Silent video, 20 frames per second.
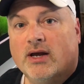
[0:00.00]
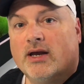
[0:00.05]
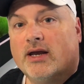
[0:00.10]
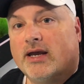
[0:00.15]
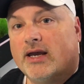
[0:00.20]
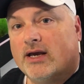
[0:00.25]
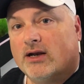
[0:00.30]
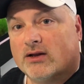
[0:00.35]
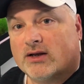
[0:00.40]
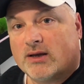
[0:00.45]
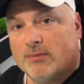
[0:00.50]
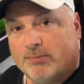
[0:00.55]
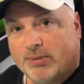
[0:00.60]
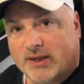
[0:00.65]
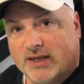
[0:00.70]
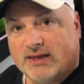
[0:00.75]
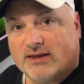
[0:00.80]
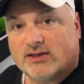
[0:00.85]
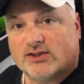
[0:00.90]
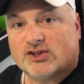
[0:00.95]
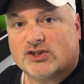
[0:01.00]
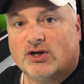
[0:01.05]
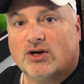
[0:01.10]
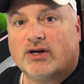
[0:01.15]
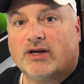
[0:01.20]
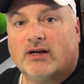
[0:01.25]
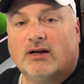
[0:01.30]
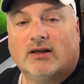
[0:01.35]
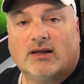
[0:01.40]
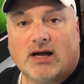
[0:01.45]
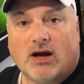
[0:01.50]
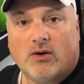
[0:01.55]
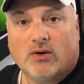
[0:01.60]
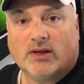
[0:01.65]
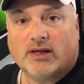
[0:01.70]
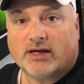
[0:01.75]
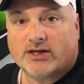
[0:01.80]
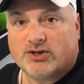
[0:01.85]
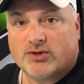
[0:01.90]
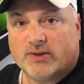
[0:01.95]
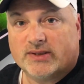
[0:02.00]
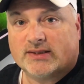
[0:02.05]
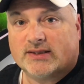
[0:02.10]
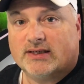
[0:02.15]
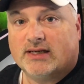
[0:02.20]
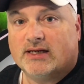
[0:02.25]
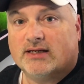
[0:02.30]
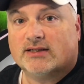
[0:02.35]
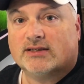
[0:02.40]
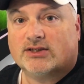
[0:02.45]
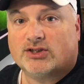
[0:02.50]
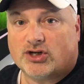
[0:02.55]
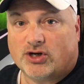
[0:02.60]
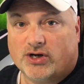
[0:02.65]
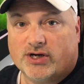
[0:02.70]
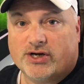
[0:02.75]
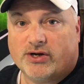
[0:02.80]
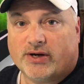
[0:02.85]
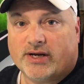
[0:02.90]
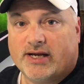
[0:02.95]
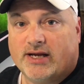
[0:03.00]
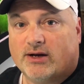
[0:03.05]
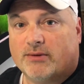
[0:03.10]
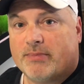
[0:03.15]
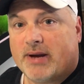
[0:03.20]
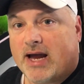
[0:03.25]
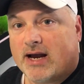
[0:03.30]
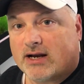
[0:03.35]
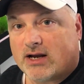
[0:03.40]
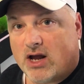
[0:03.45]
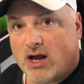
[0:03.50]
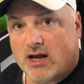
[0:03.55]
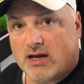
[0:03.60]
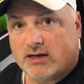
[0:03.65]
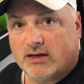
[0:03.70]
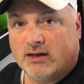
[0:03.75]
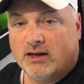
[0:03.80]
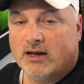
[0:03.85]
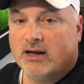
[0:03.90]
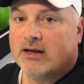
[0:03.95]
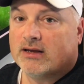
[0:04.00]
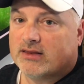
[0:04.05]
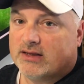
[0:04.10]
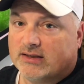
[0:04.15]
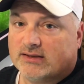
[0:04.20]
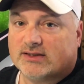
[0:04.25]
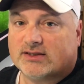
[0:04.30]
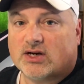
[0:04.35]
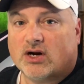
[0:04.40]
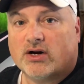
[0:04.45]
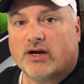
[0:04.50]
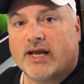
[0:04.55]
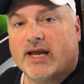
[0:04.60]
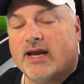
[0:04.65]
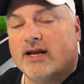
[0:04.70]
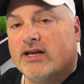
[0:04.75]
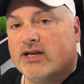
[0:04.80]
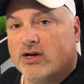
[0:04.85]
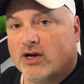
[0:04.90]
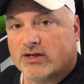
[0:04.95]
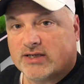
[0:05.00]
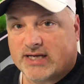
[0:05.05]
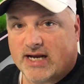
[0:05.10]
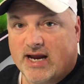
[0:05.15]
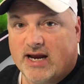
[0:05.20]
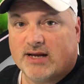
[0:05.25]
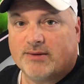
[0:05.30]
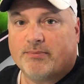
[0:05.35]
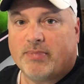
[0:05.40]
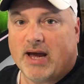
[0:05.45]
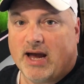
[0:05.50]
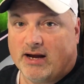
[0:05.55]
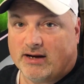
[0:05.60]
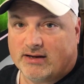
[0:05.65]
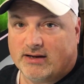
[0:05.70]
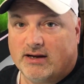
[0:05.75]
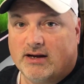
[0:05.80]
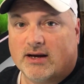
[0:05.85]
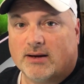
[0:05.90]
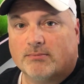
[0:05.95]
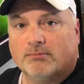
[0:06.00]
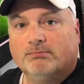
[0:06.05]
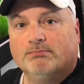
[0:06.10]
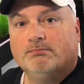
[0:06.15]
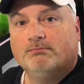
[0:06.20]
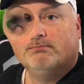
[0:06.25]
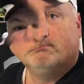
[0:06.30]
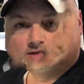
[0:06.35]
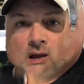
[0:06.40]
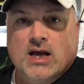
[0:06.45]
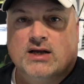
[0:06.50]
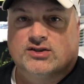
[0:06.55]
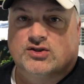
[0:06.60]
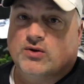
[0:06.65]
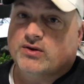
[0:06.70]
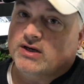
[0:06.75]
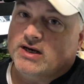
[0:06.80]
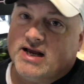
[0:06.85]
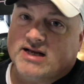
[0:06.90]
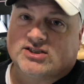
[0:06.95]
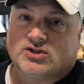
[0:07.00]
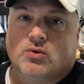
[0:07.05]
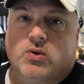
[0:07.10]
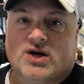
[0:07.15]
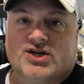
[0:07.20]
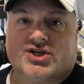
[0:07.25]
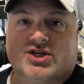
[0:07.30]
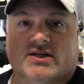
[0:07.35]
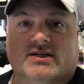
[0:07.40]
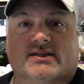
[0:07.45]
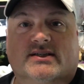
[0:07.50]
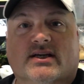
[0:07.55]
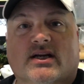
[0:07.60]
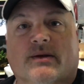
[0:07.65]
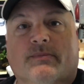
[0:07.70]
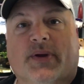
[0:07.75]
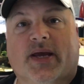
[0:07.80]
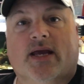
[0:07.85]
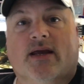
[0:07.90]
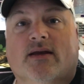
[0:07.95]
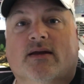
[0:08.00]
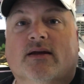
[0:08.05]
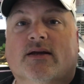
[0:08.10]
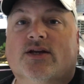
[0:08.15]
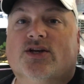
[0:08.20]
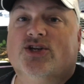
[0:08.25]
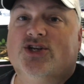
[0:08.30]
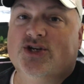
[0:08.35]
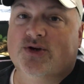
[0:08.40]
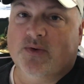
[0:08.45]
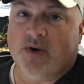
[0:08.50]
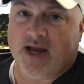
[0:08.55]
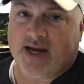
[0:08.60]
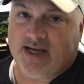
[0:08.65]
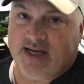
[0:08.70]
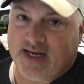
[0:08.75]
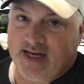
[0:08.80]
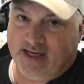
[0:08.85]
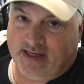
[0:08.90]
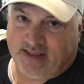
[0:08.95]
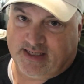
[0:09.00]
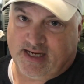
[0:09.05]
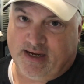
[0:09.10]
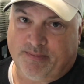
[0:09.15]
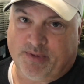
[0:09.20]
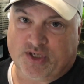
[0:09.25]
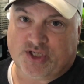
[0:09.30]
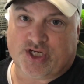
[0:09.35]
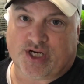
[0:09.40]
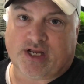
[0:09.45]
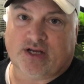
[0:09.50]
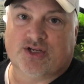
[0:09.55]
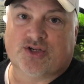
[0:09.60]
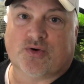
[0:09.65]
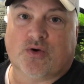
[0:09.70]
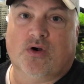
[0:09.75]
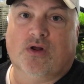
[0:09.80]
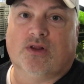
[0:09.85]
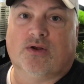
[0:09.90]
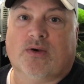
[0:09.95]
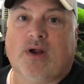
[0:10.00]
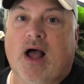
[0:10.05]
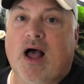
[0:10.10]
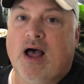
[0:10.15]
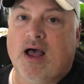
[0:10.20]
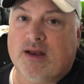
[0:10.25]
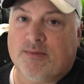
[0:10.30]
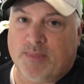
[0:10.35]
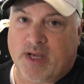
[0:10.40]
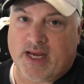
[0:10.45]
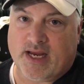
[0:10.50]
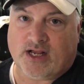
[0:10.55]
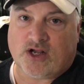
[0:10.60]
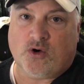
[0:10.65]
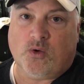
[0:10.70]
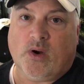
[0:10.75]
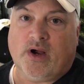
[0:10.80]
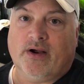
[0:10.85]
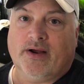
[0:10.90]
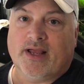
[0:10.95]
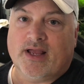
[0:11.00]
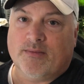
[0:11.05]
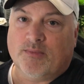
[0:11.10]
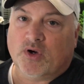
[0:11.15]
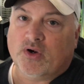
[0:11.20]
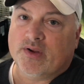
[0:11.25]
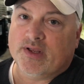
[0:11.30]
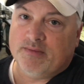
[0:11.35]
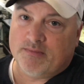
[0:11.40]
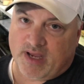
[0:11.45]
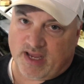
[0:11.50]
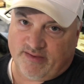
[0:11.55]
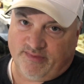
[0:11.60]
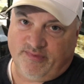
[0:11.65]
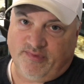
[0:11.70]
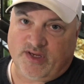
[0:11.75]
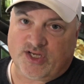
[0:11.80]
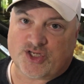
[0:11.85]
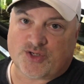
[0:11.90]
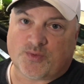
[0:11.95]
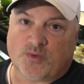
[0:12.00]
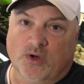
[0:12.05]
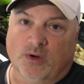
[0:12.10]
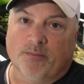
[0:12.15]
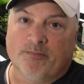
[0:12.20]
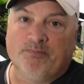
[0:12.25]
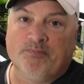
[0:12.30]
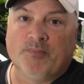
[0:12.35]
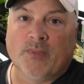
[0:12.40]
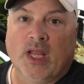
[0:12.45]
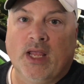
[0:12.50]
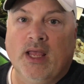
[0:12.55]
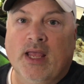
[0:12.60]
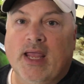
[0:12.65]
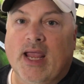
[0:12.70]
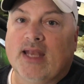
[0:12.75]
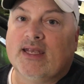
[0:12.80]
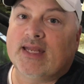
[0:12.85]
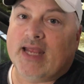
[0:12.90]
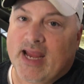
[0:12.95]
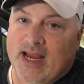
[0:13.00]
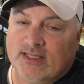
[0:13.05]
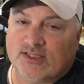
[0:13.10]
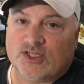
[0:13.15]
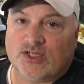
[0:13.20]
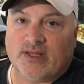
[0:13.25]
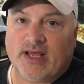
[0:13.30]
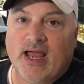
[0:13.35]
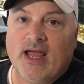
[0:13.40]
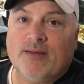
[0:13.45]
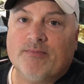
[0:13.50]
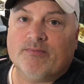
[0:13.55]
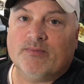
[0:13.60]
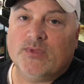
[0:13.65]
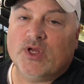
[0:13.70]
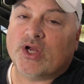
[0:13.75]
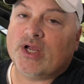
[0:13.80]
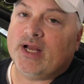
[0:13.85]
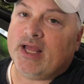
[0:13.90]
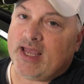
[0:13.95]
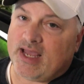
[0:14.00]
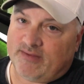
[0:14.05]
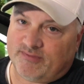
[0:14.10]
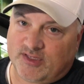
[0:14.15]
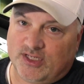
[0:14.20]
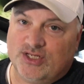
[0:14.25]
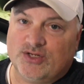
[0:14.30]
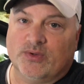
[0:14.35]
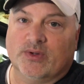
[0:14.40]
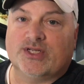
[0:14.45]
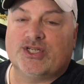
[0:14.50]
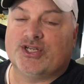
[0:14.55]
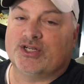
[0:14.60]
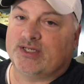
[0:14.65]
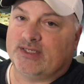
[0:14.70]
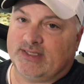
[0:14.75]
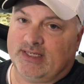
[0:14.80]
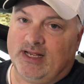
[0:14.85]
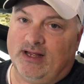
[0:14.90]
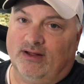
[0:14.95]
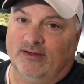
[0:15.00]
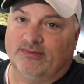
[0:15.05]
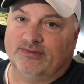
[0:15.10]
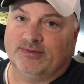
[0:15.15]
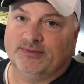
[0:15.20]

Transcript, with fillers: it'll complete the circuit, allow electricity to turn your heater back on, thus start heating your tank back up. So the next question is gonna be, do I need a temperature controller on my aquarium or in my fish room? And to answer that, you're gonna have to do it yourself.